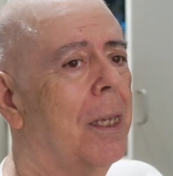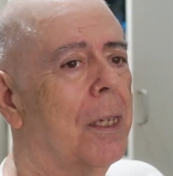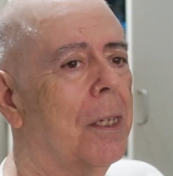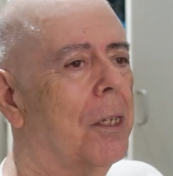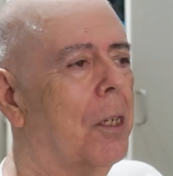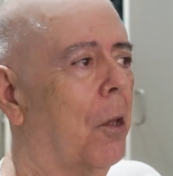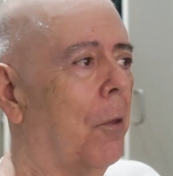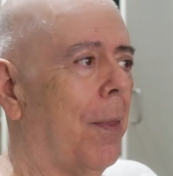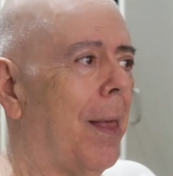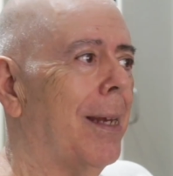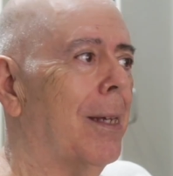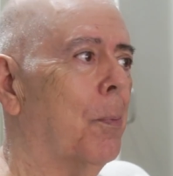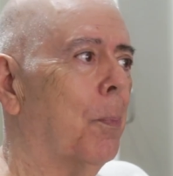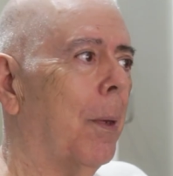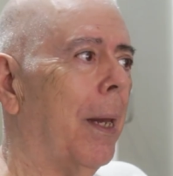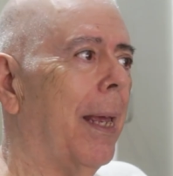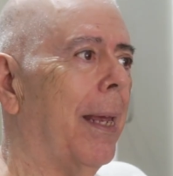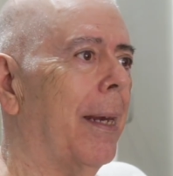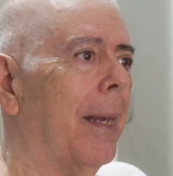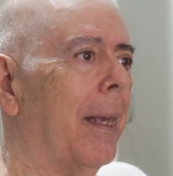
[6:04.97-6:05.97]
So that's
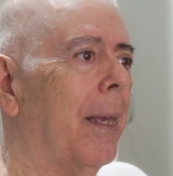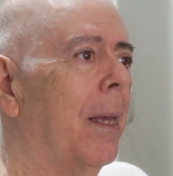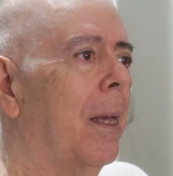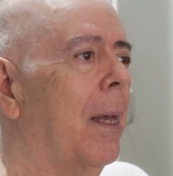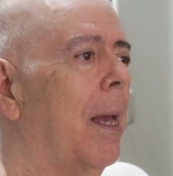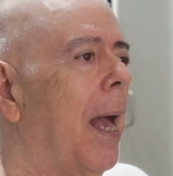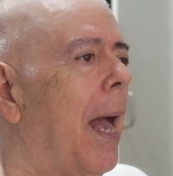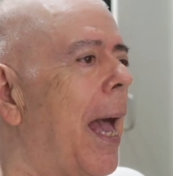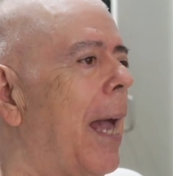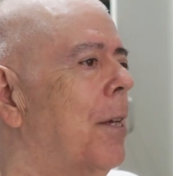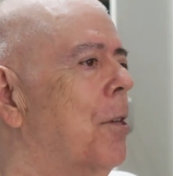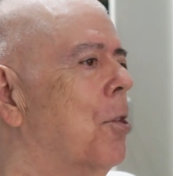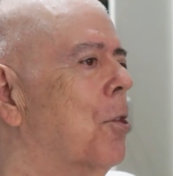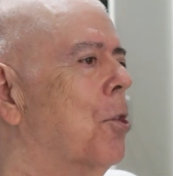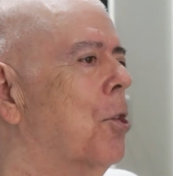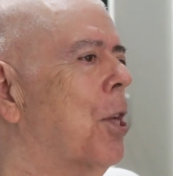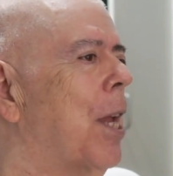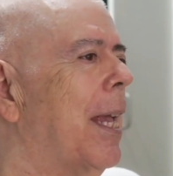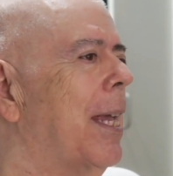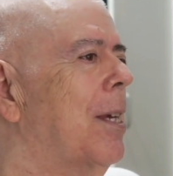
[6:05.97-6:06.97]
plenty. I
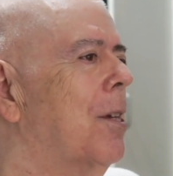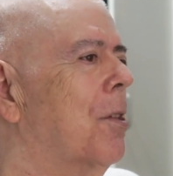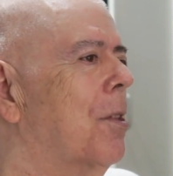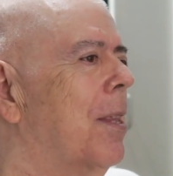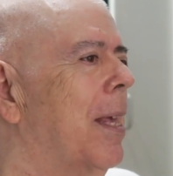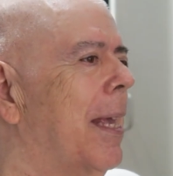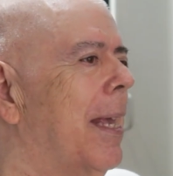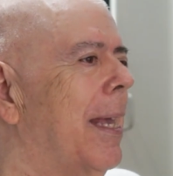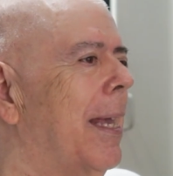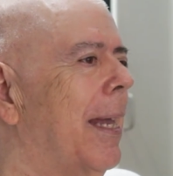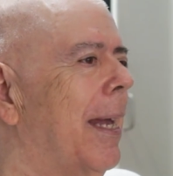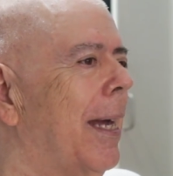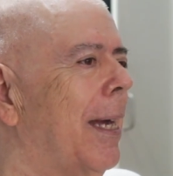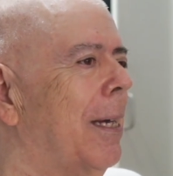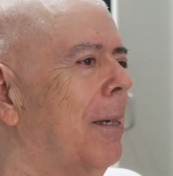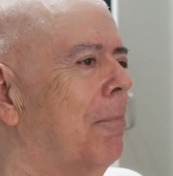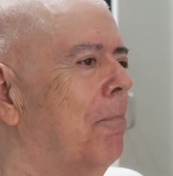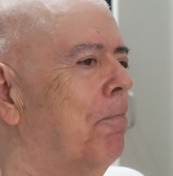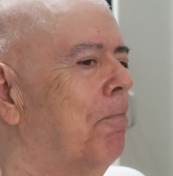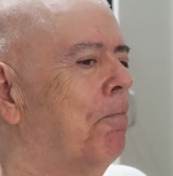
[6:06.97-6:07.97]
just changed
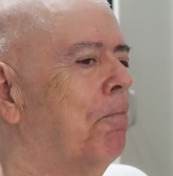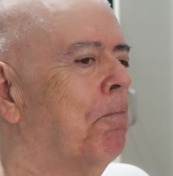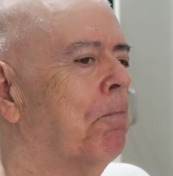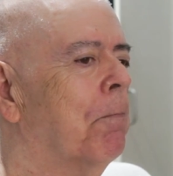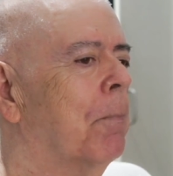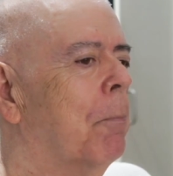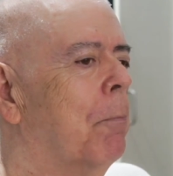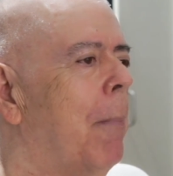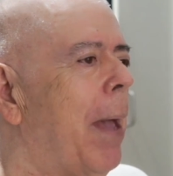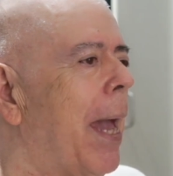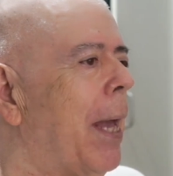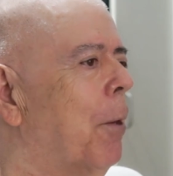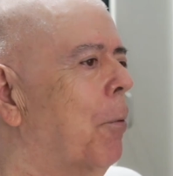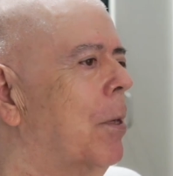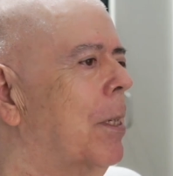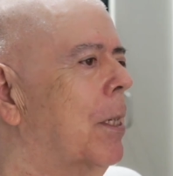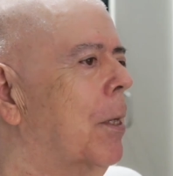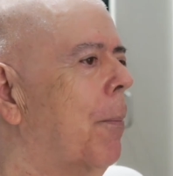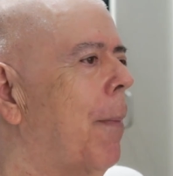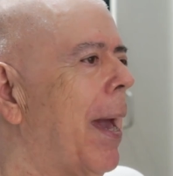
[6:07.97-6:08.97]
the
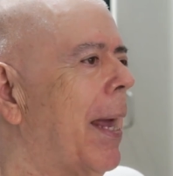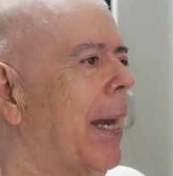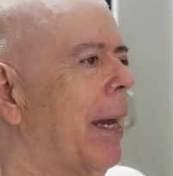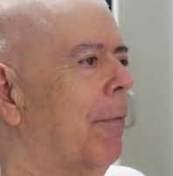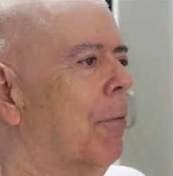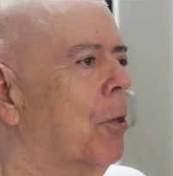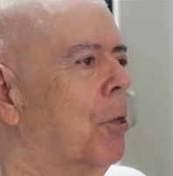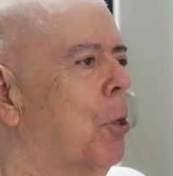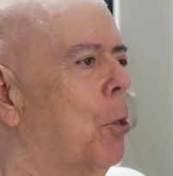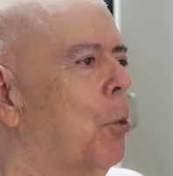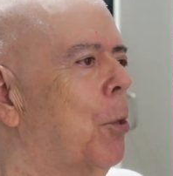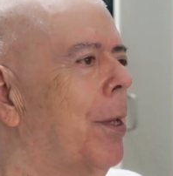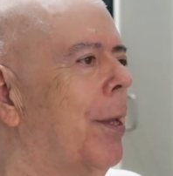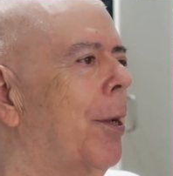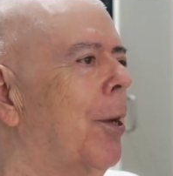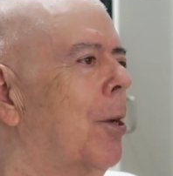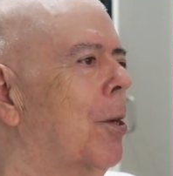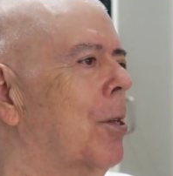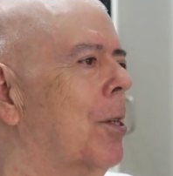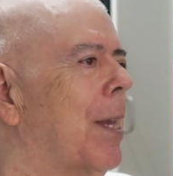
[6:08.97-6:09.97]
batteries about every 2
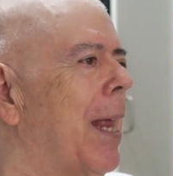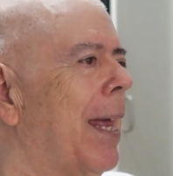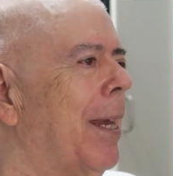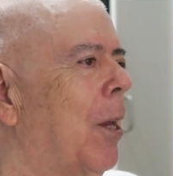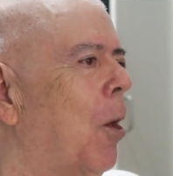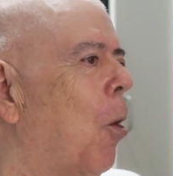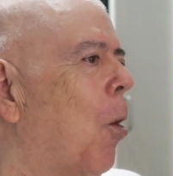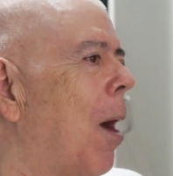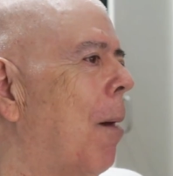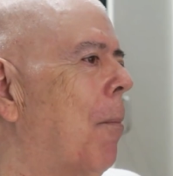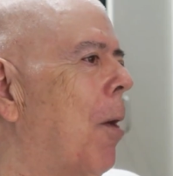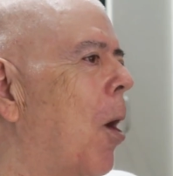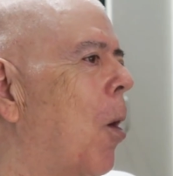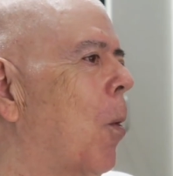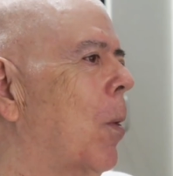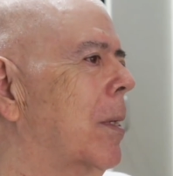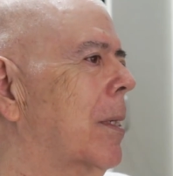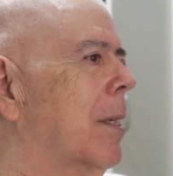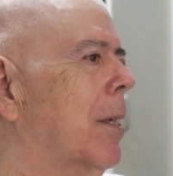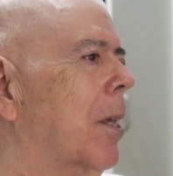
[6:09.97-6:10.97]
years, and I know I'm
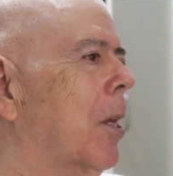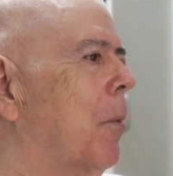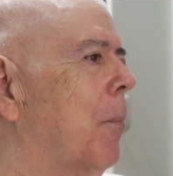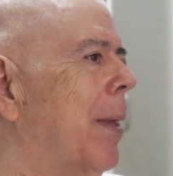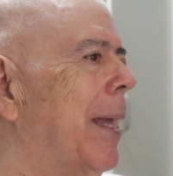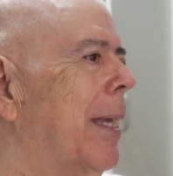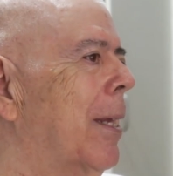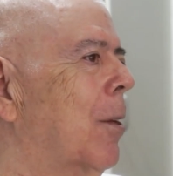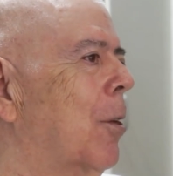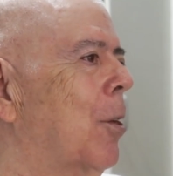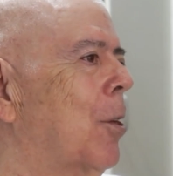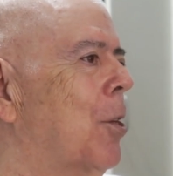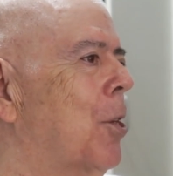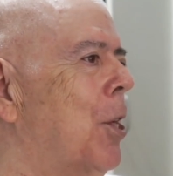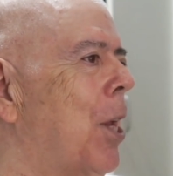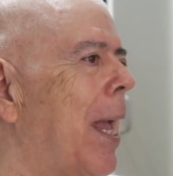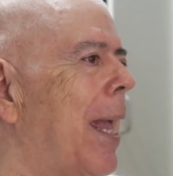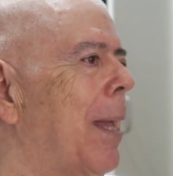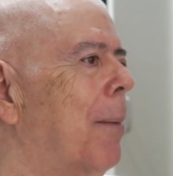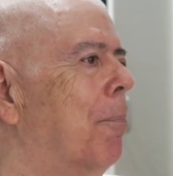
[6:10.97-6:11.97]
always gonna be in good
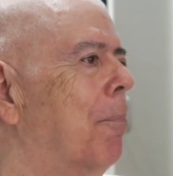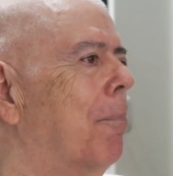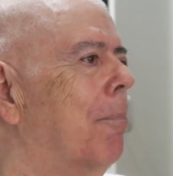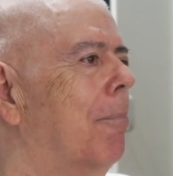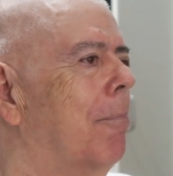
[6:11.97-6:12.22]
shape.